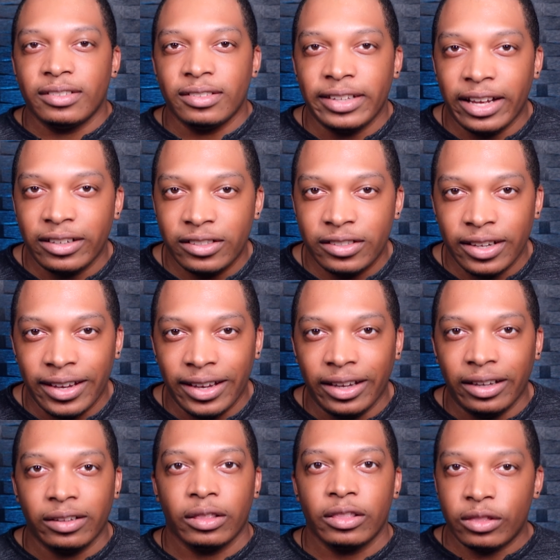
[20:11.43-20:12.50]
that's
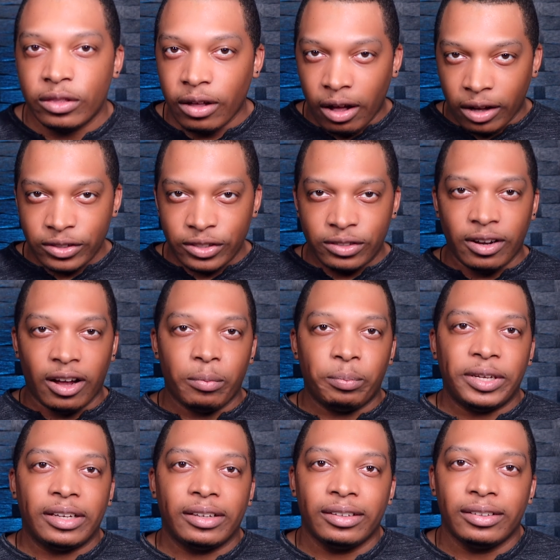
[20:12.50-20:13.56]
a thought
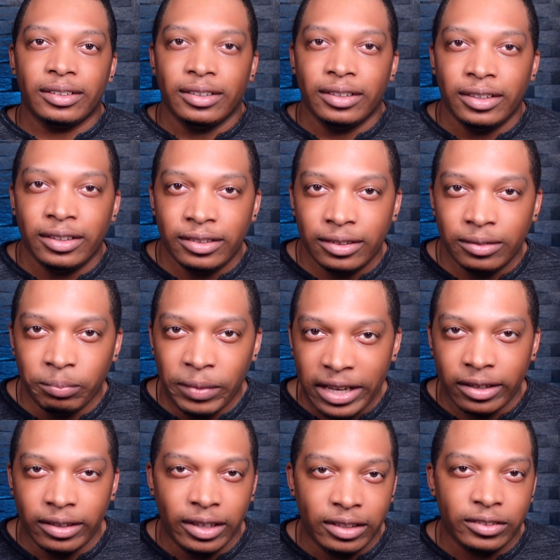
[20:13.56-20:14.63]
stopping
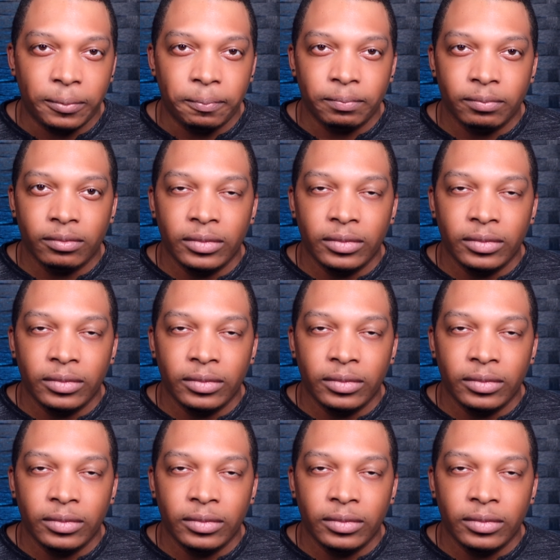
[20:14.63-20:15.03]
mechanism